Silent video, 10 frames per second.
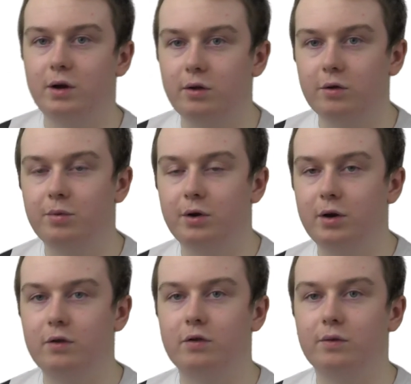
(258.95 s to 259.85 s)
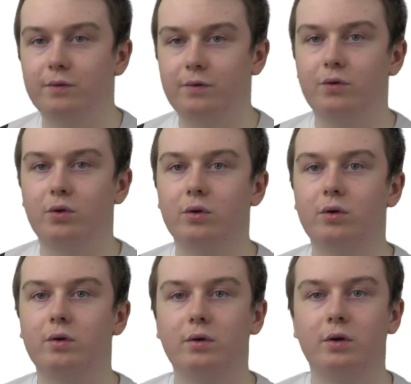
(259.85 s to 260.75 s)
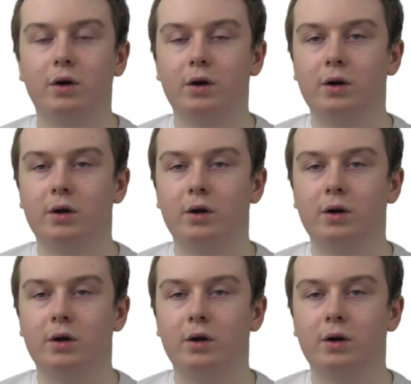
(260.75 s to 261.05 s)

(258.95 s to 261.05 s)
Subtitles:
and they're pretty decent for